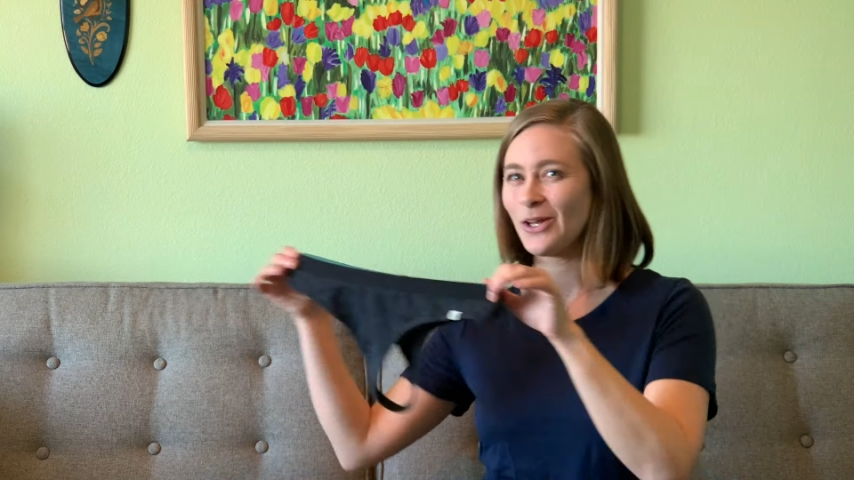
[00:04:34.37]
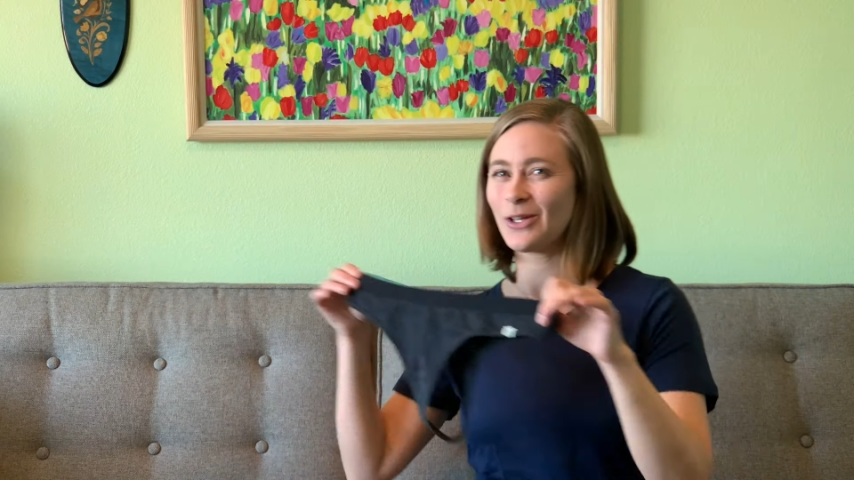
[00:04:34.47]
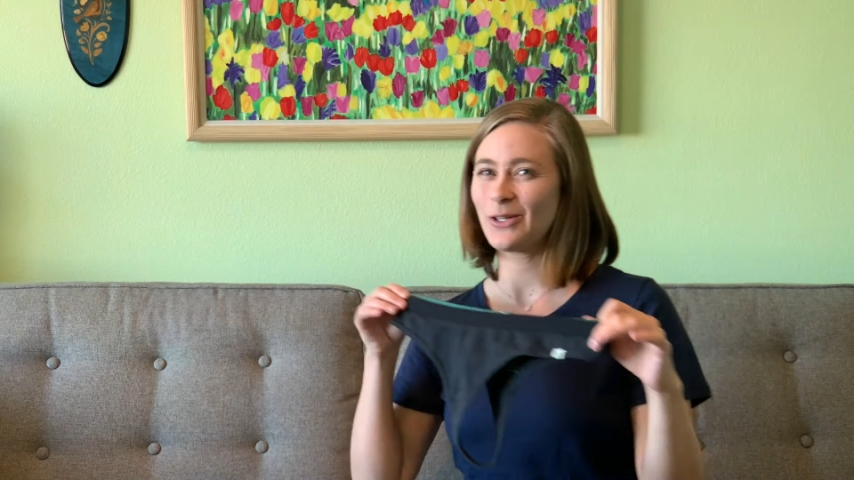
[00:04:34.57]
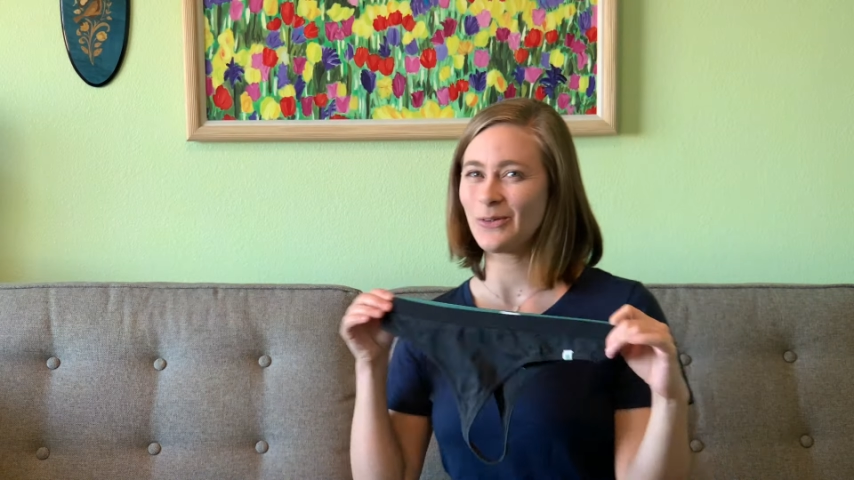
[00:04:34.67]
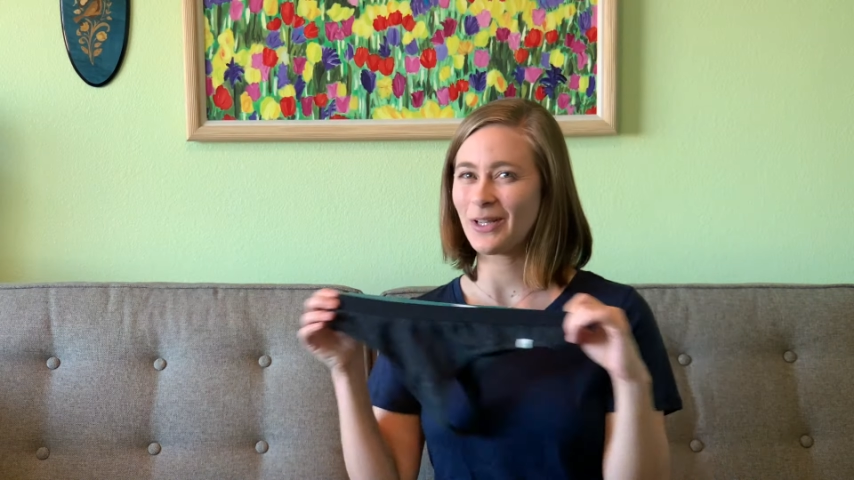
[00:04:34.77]

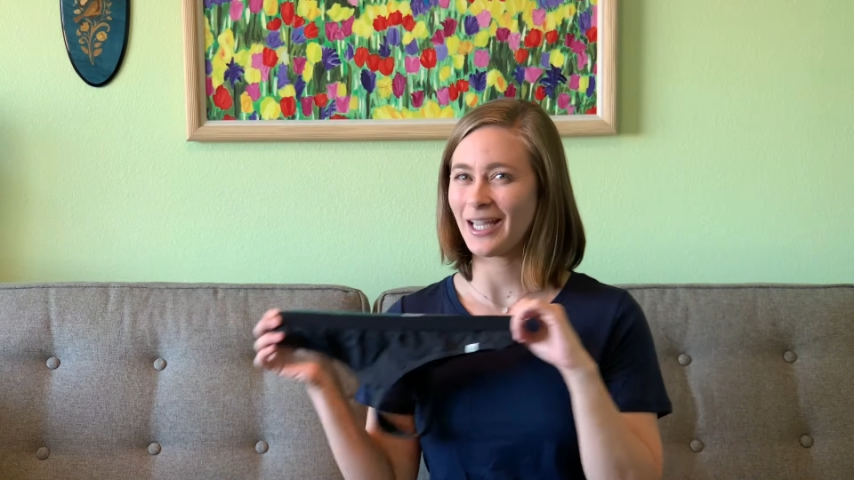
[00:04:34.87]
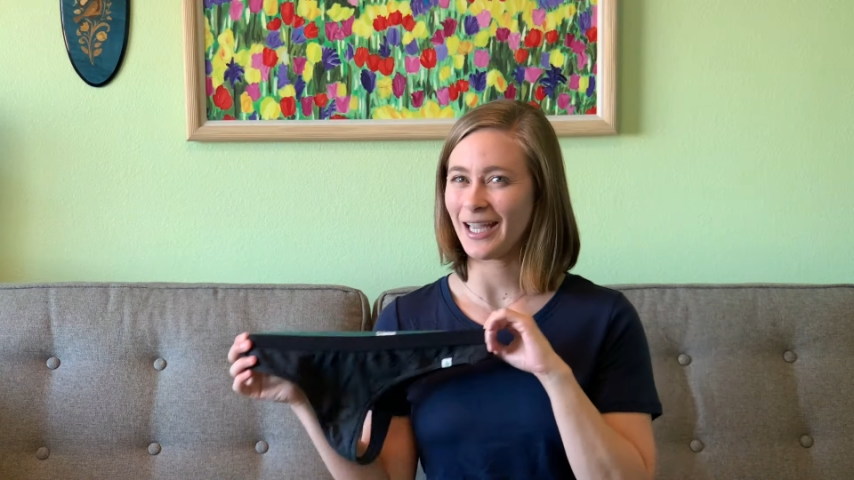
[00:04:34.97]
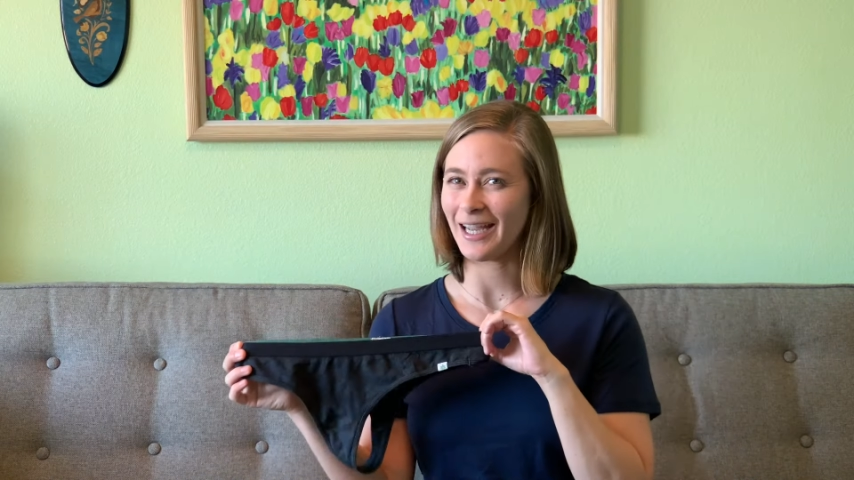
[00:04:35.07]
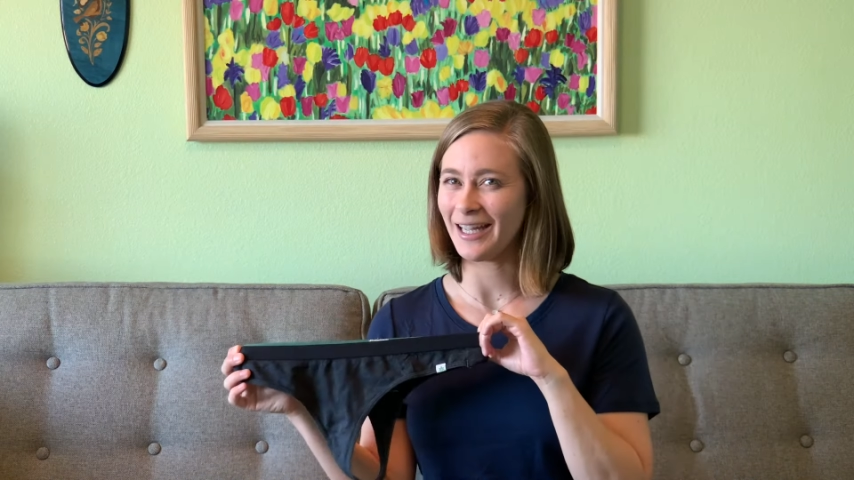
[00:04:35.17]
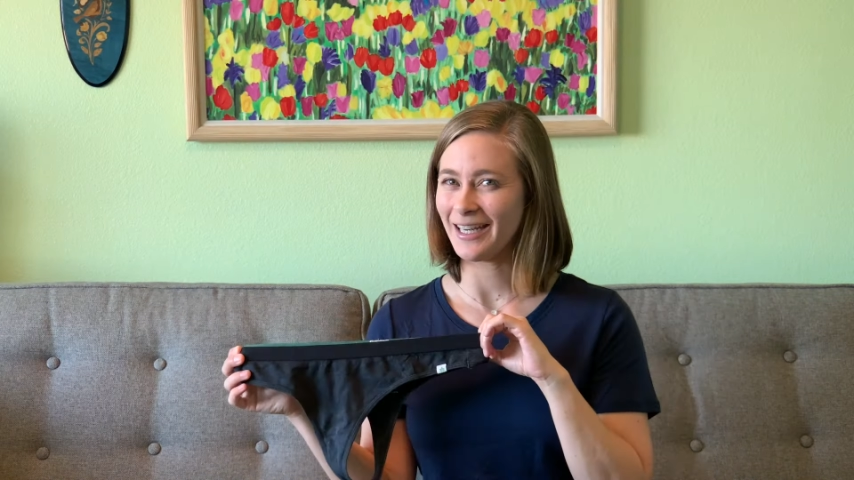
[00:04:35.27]
You
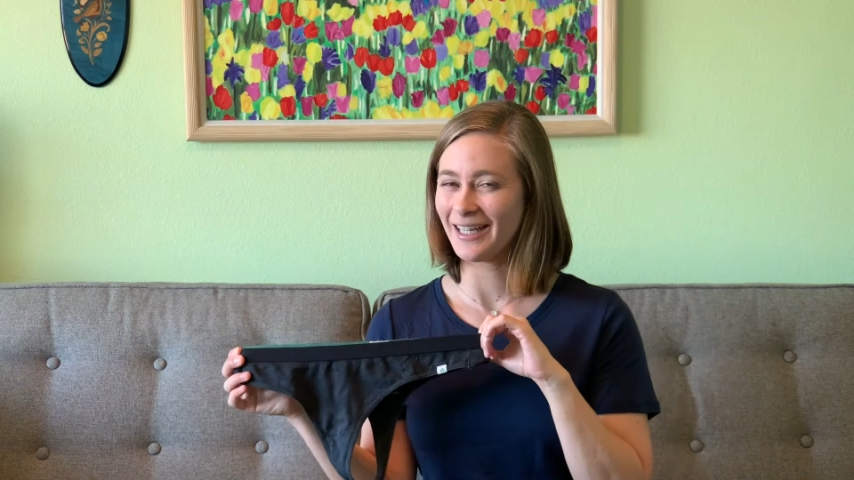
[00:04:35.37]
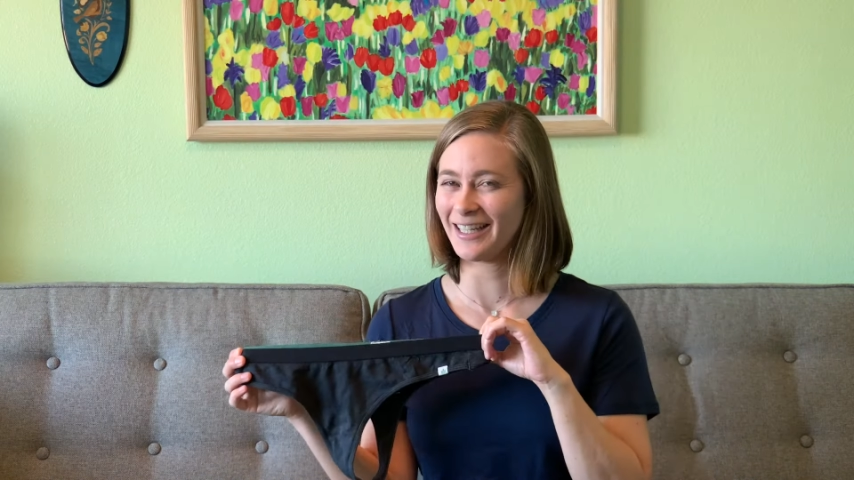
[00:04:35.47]
can